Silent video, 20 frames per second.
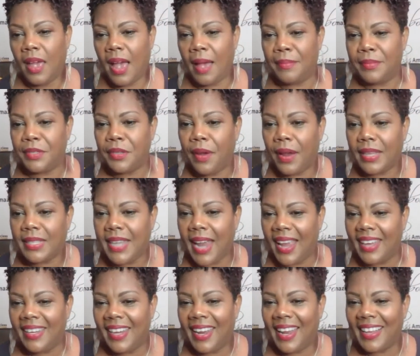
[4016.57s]
I'm so
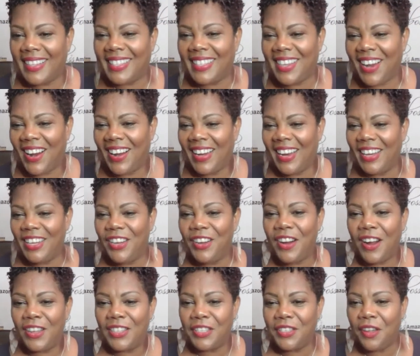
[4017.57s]
excited to get started.
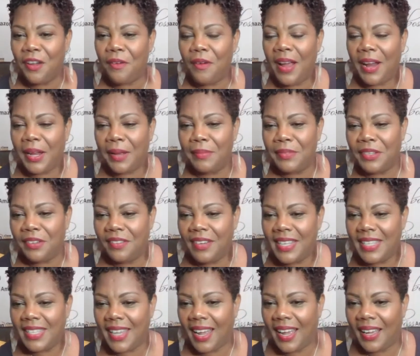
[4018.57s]
You are so welcome,
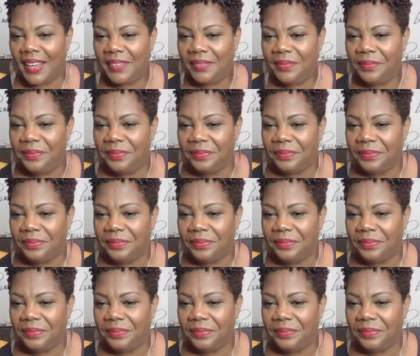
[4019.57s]
Teresa.